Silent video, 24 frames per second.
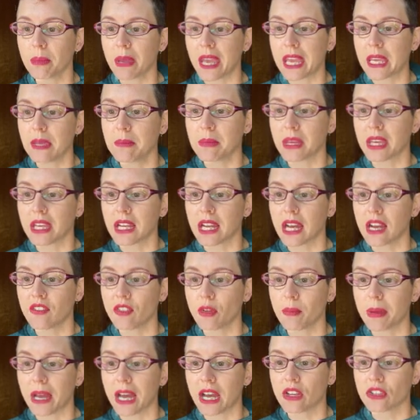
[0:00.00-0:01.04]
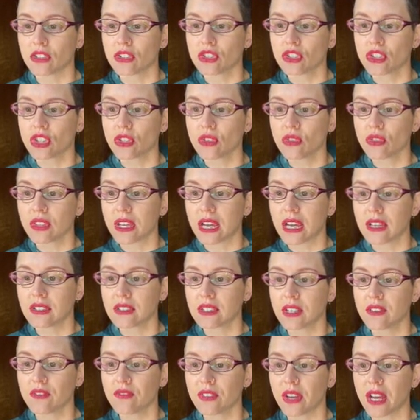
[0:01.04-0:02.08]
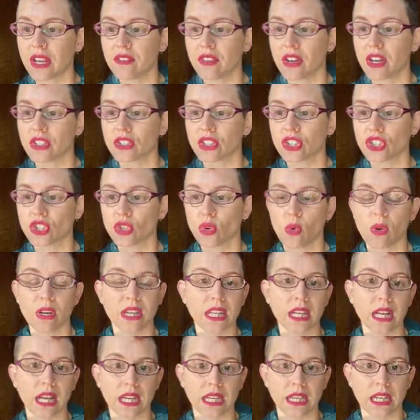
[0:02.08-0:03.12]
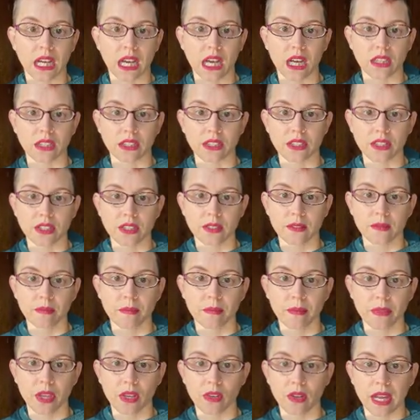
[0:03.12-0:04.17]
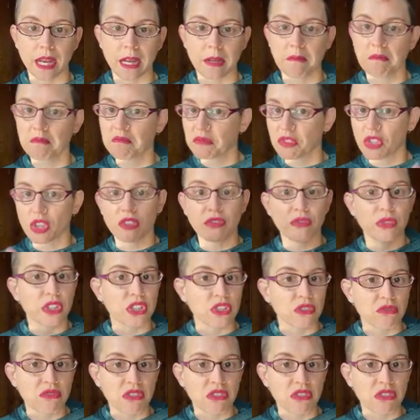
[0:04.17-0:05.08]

payment of about $2,529. Okay, so if we do